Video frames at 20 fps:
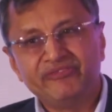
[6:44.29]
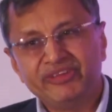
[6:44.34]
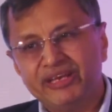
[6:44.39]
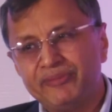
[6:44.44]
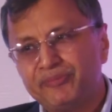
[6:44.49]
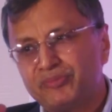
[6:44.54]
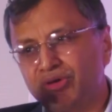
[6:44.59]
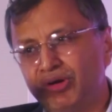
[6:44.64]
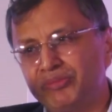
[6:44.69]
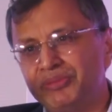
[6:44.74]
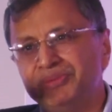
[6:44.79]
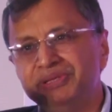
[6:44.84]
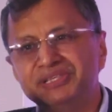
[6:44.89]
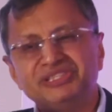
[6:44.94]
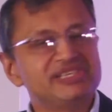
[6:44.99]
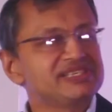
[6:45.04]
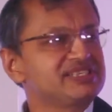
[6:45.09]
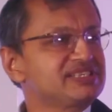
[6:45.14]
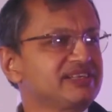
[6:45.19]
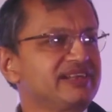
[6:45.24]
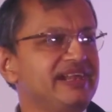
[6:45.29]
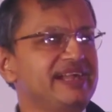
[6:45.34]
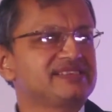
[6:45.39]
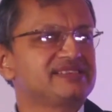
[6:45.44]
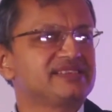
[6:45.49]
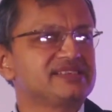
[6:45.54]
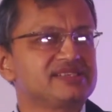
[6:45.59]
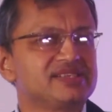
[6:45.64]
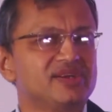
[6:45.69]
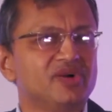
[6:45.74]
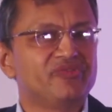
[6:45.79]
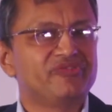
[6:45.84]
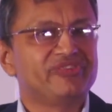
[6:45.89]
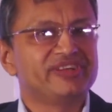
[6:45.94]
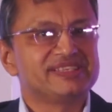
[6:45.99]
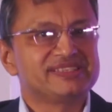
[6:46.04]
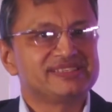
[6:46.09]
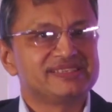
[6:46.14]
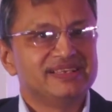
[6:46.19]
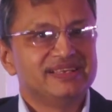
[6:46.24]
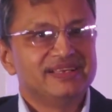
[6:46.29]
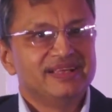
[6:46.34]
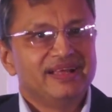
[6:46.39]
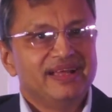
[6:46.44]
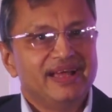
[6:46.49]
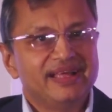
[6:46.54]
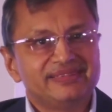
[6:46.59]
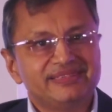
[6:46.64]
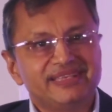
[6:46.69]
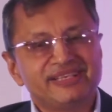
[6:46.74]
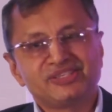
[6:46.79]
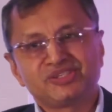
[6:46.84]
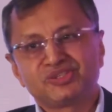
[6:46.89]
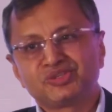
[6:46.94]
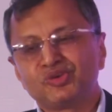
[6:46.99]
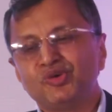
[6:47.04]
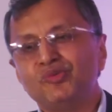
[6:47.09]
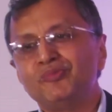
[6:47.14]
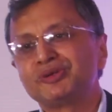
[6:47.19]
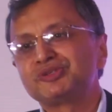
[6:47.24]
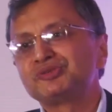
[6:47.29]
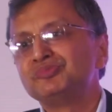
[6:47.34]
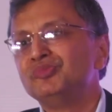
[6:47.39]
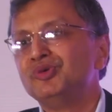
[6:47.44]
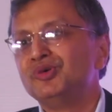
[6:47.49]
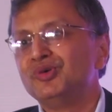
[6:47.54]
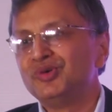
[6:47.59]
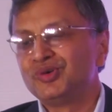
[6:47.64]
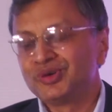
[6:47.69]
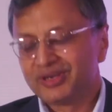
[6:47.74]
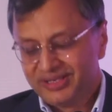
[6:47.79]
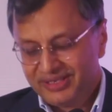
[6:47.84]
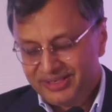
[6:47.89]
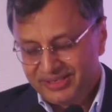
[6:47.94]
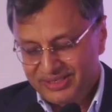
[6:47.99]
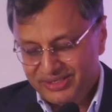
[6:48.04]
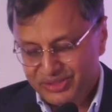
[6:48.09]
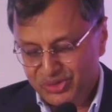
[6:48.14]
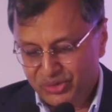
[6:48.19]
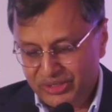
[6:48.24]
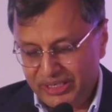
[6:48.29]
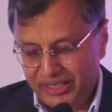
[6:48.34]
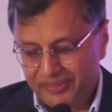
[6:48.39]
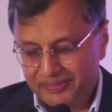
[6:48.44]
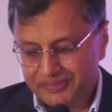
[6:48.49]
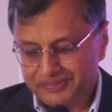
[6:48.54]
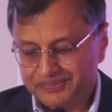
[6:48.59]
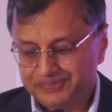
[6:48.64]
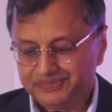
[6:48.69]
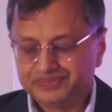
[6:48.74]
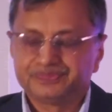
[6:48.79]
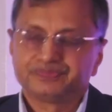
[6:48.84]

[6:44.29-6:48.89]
We have probably just scratched the surface, and there is so much more to come.